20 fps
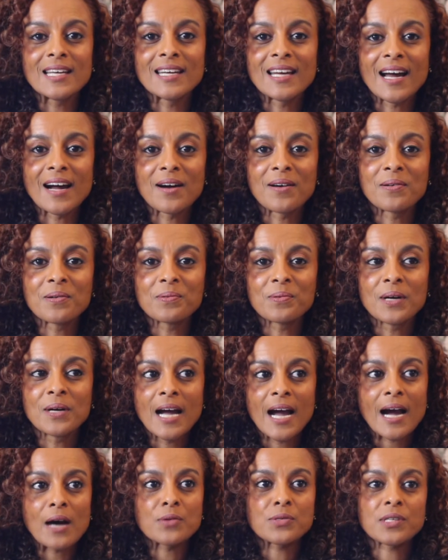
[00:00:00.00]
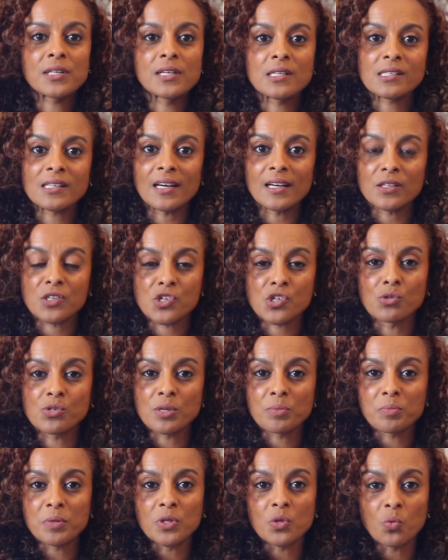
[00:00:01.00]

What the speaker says: now how Sanasrat shows up in the